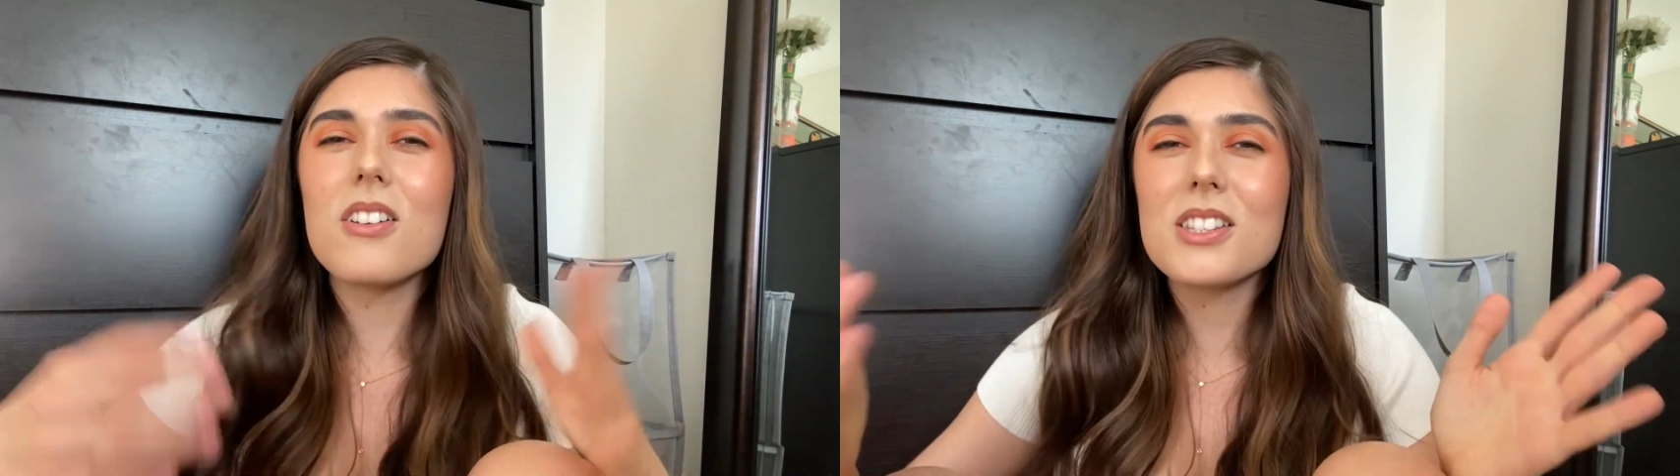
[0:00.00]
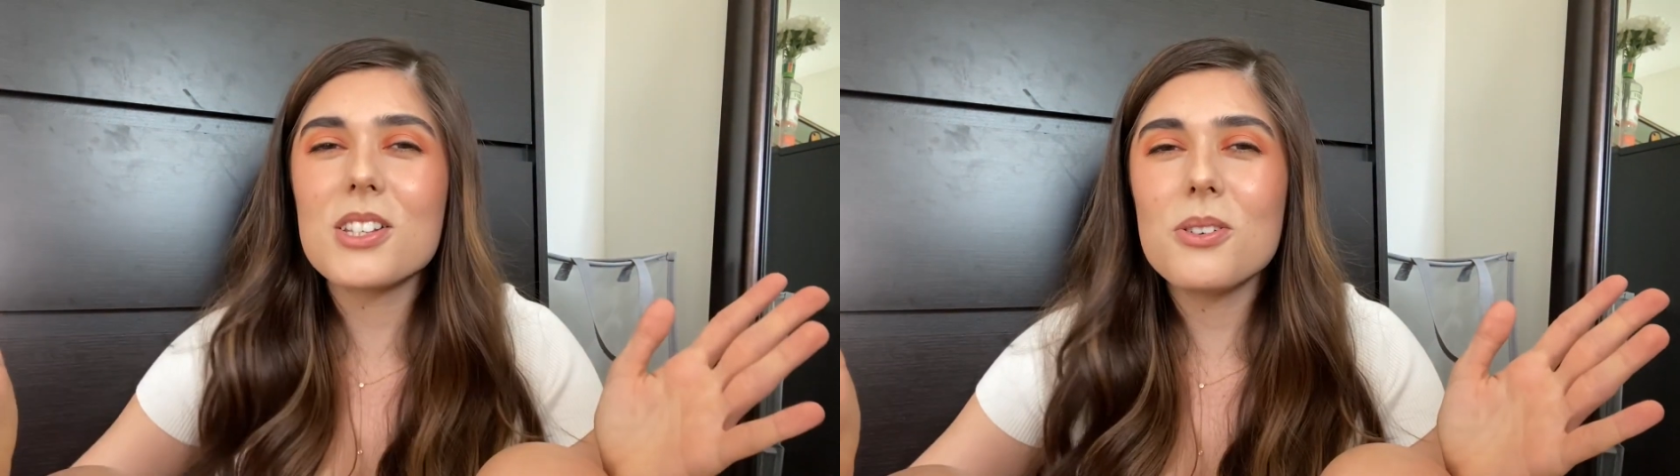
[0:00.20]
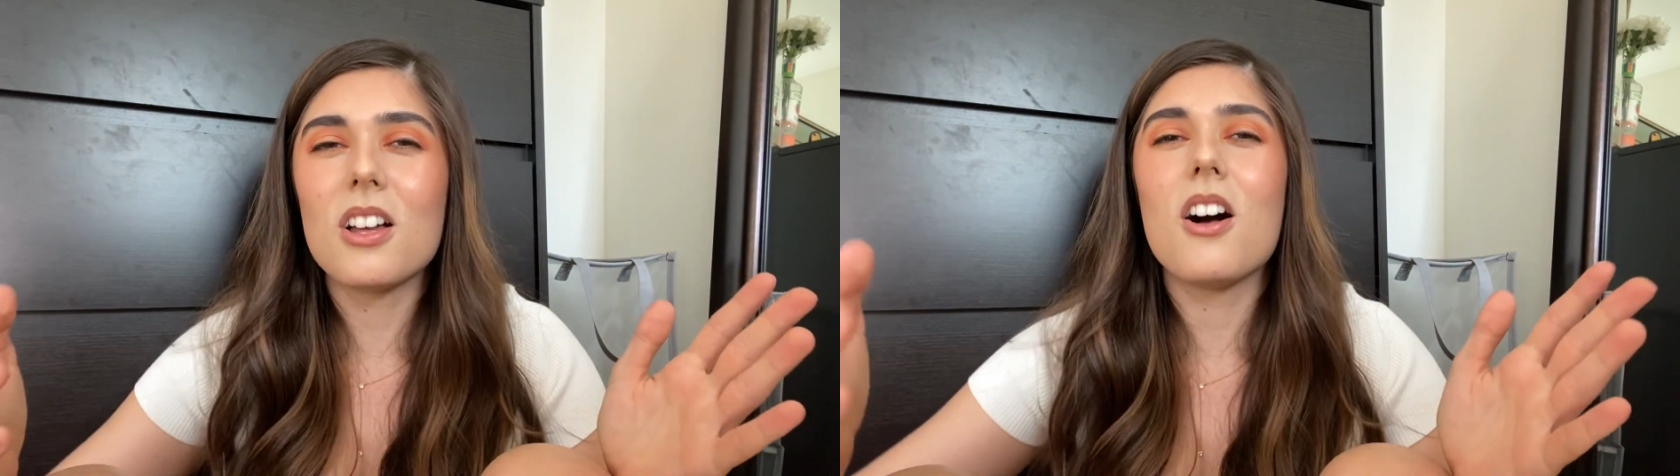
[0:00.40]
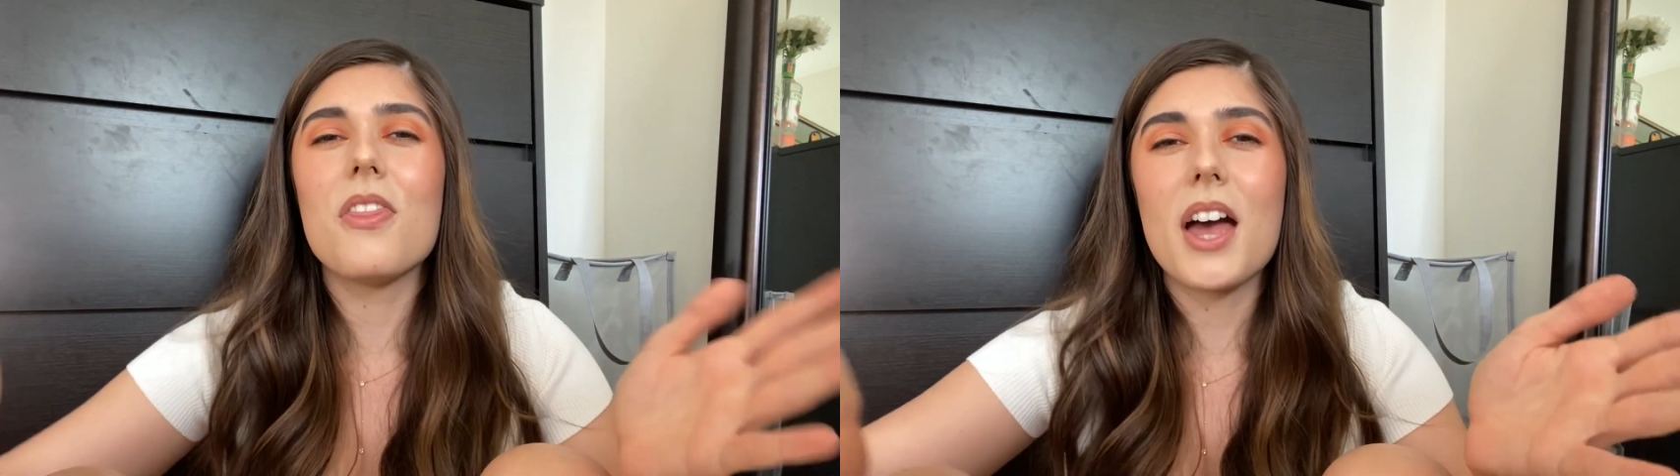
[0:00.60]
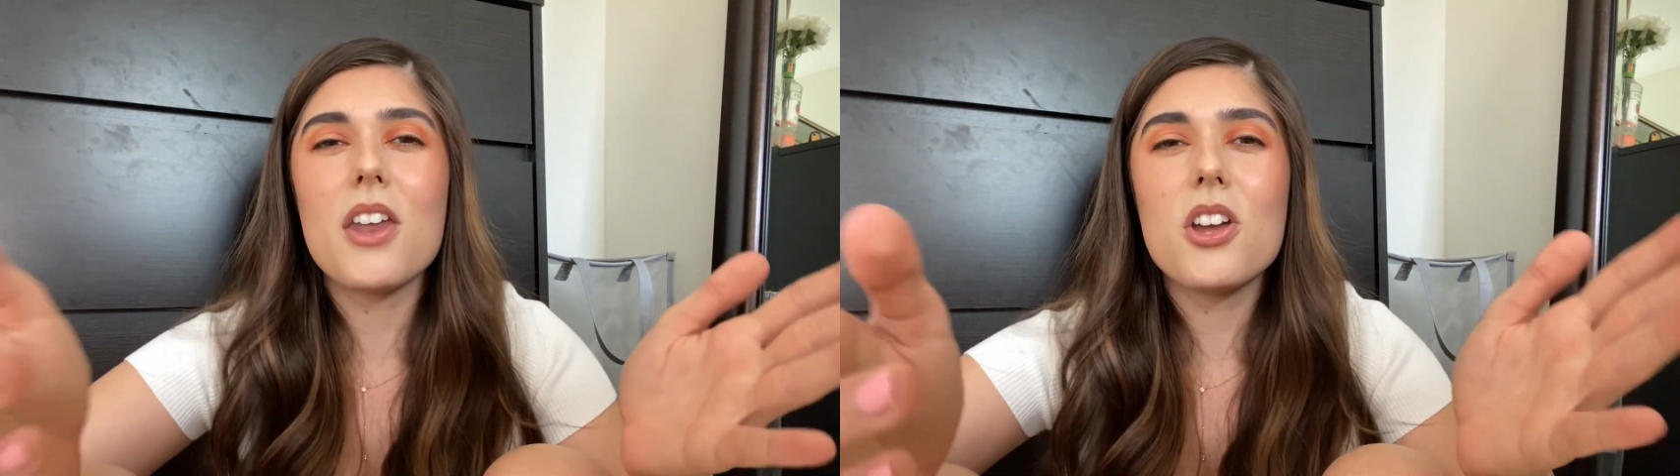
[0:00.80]
Also,
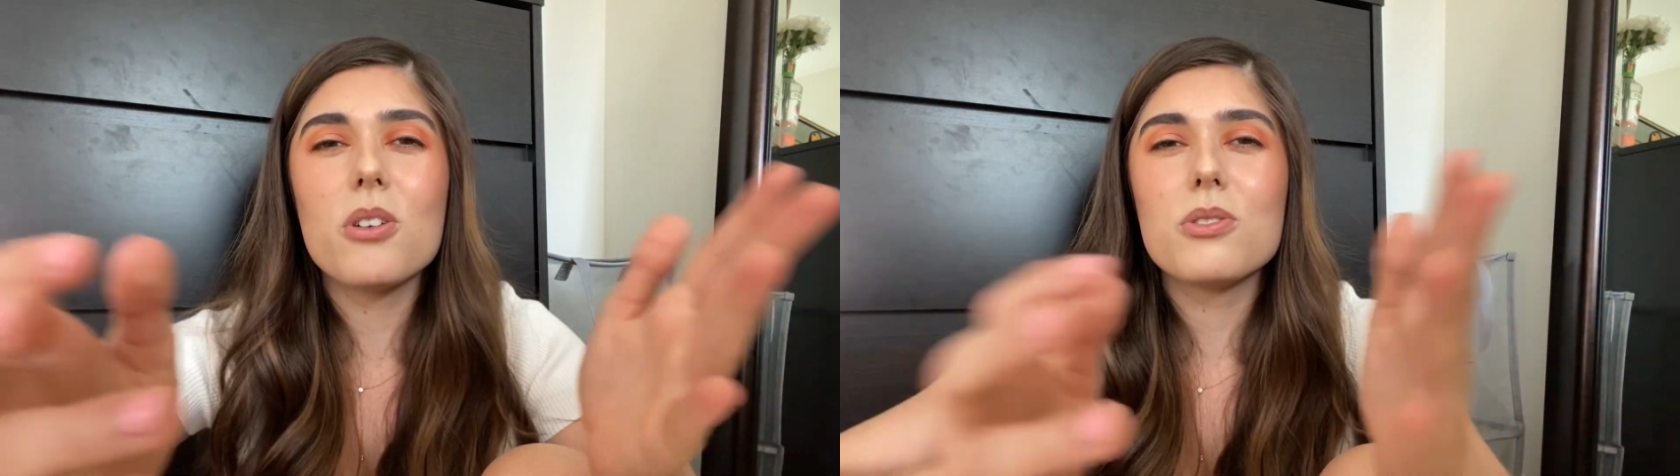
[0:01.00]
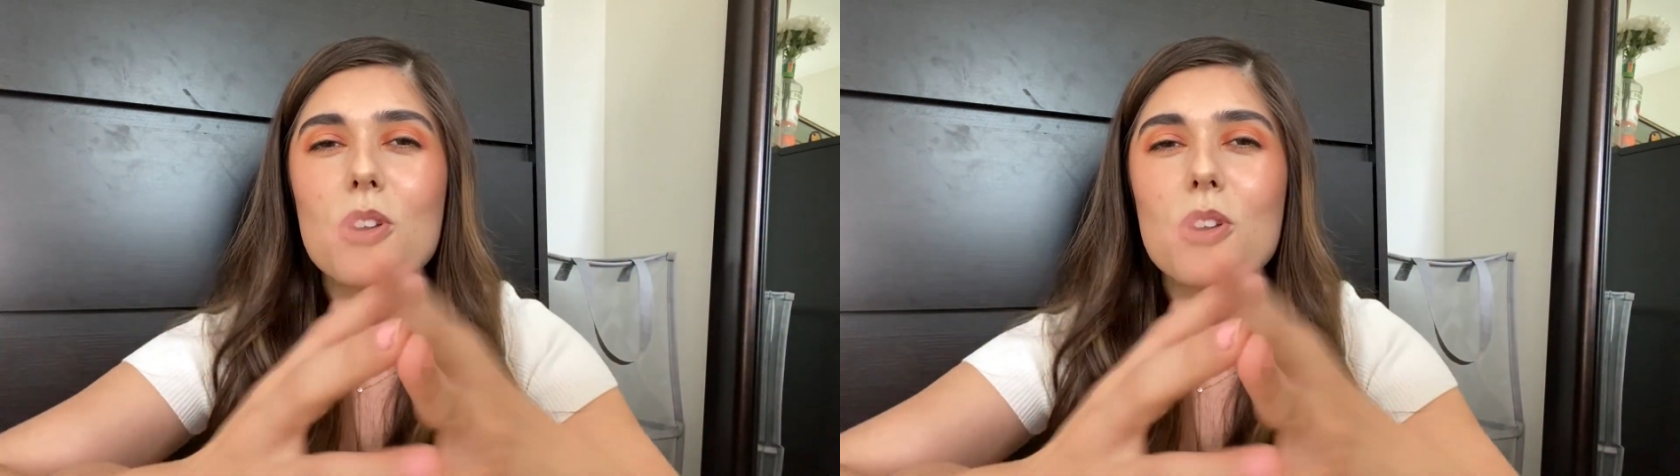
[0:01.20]
on that note,